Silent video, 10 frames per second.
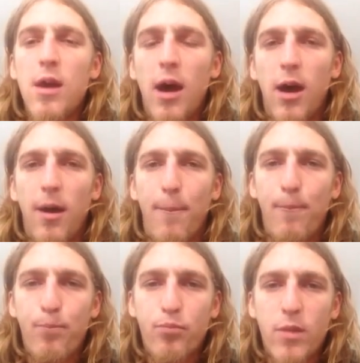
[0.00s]

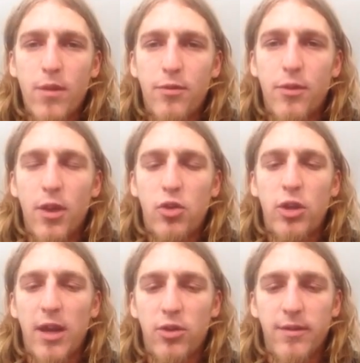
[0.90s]
that
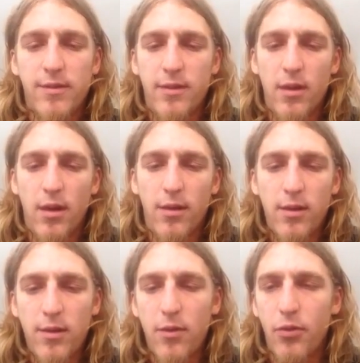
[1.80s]
changes the
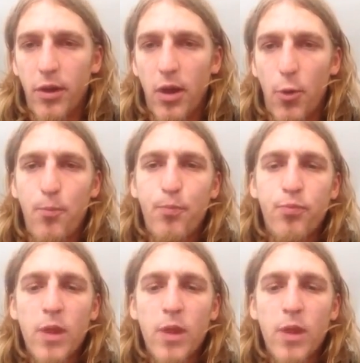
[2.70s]
note.